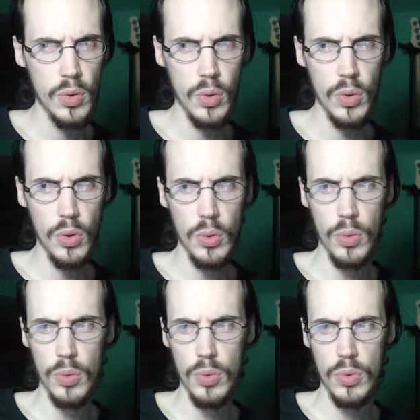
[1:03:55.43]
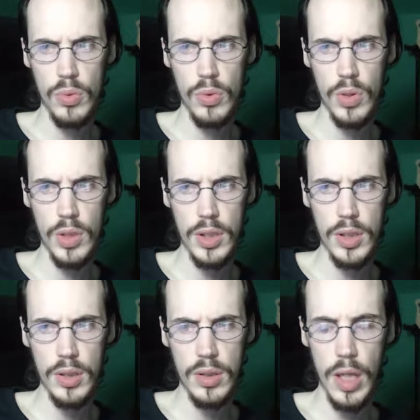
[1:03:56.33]
Or
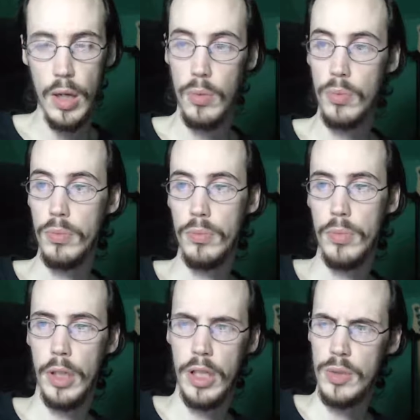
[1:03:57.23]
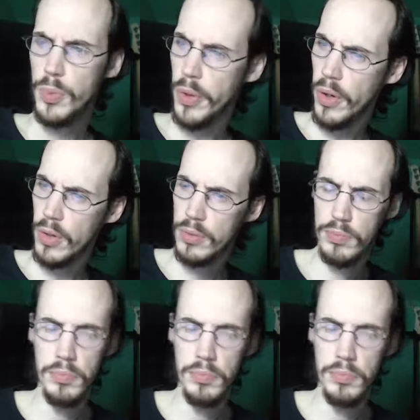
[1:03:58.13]
yeah, I guess we are.